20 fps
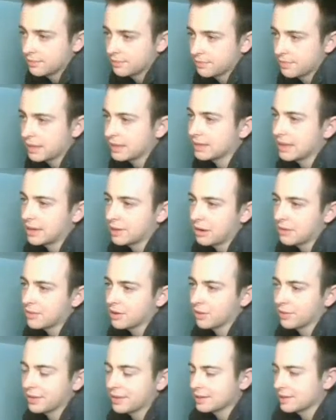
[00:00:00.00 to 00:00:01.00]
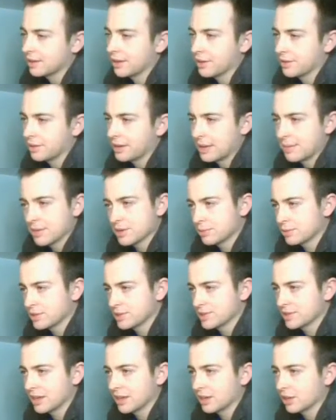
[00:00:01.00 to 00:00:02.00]
Like, that Graveyard only did 100 damage, which
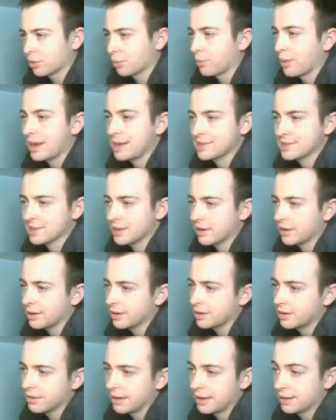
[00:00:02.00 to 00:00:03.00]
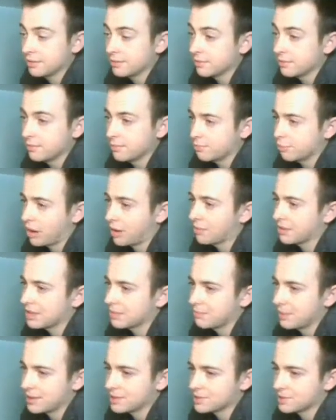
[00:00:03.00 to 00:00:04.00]
is a great scenario, and probably
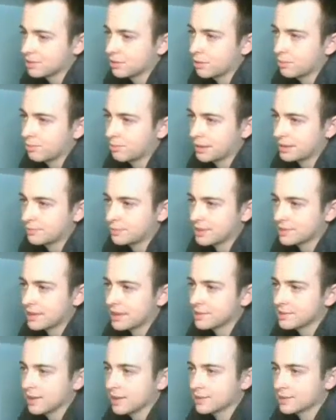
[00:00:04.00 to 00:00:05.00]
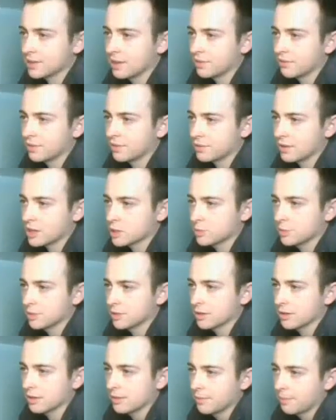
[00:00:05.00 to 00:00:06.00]
the best case, like I said, for Droxpiel
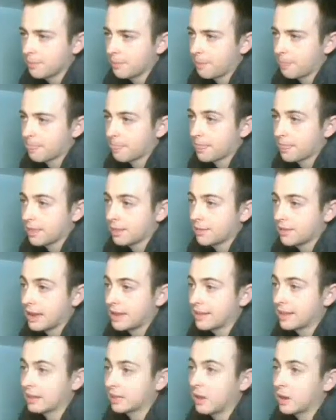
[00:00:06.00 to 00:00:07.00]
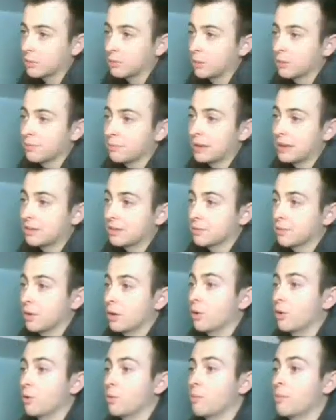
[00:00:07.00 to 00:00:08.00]
here. And that Log will make...
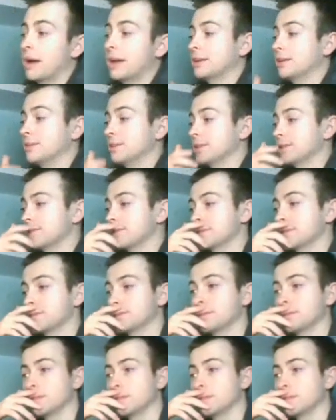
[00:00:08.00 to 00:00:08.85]
Oh my goodness.